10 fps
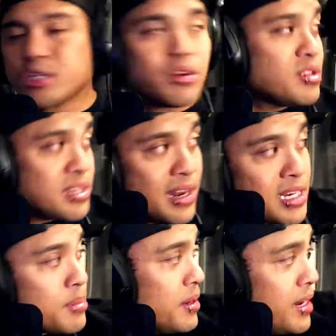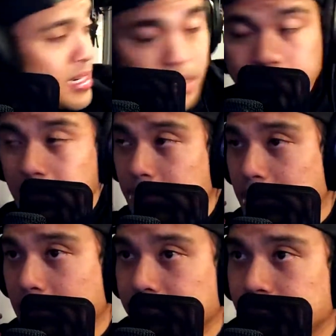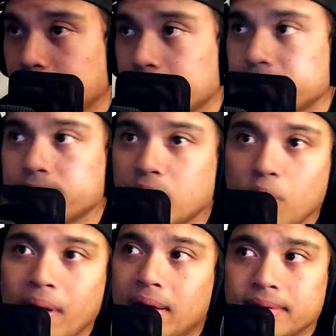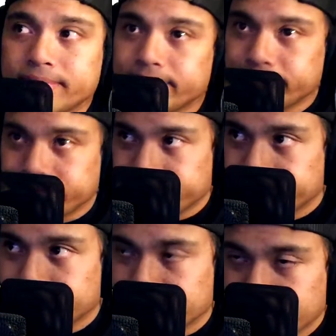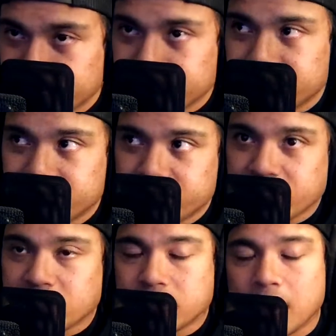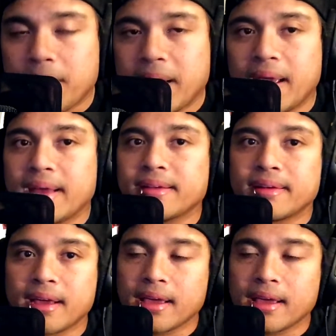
sure there's an explanation, right? But, oh well. Just semi-hating, I